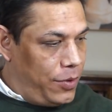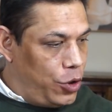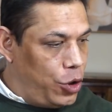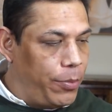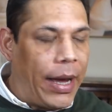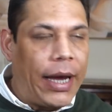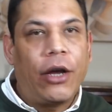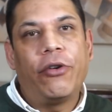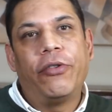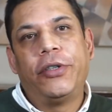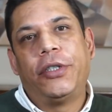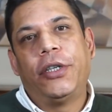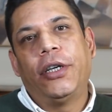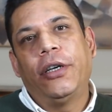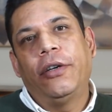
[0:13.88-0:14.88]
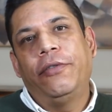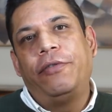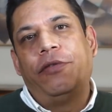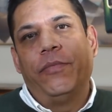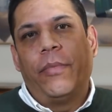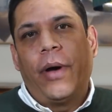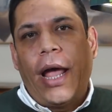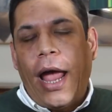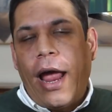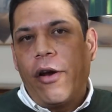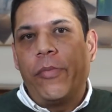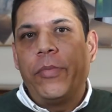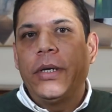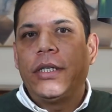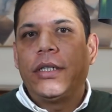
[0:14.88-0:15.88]
Tobacco Reserve by
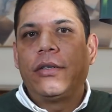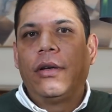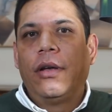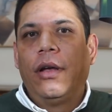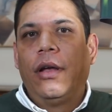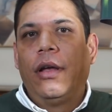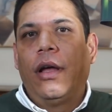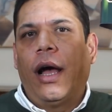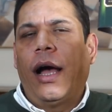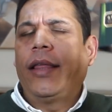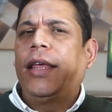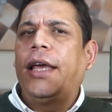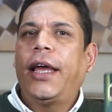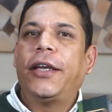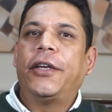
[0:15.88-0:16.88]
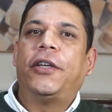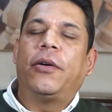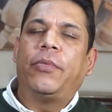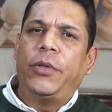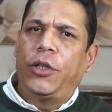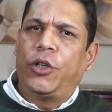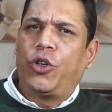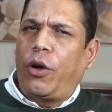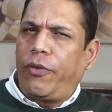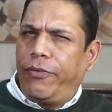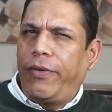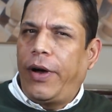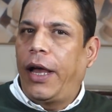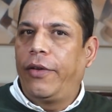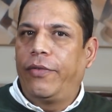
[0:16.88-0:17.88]
Aramis I think ended up in the top
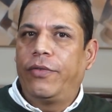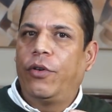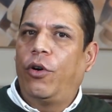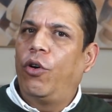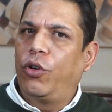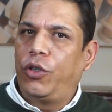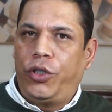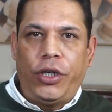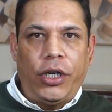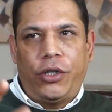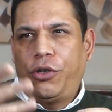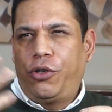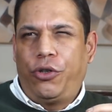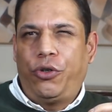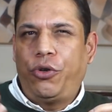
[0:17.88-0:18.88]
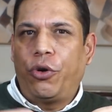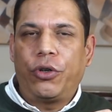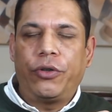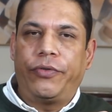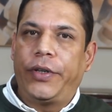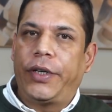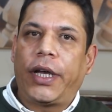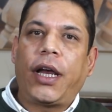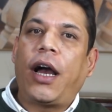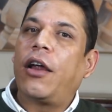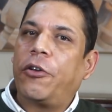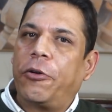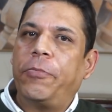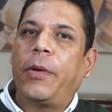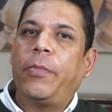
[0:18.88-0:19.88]
5 or just short of it. I
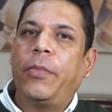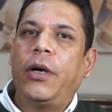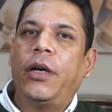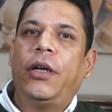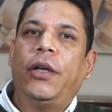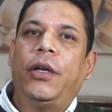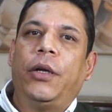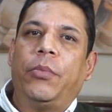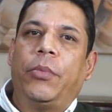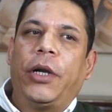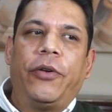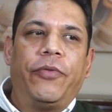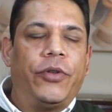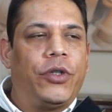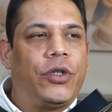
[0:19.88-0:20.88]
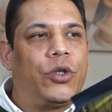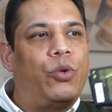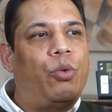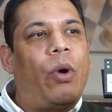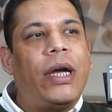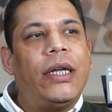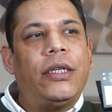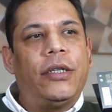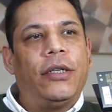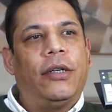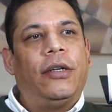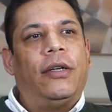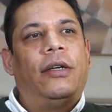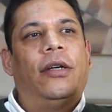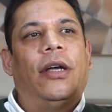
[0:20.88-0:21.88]
can't remember but it was quite
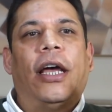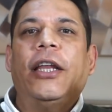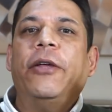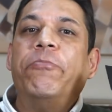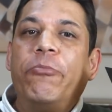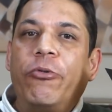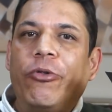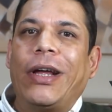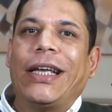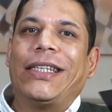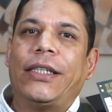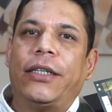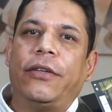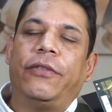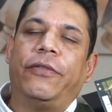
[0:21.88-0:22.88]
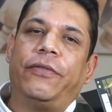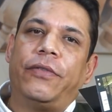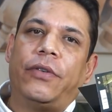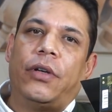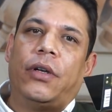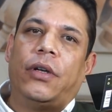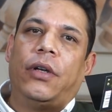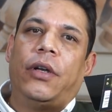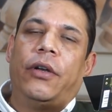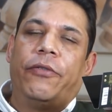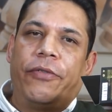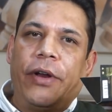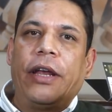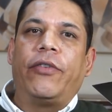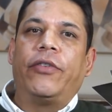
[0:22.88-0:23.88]
an impressive
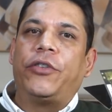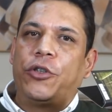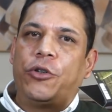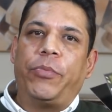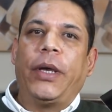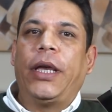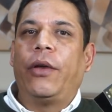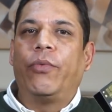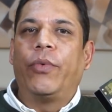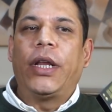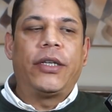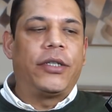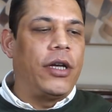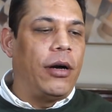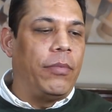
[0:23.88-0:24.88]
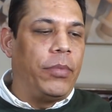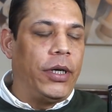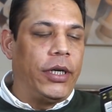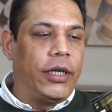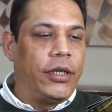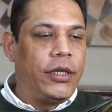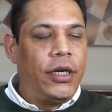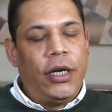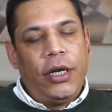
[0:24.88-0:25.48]
fragrance to me when I sampled it.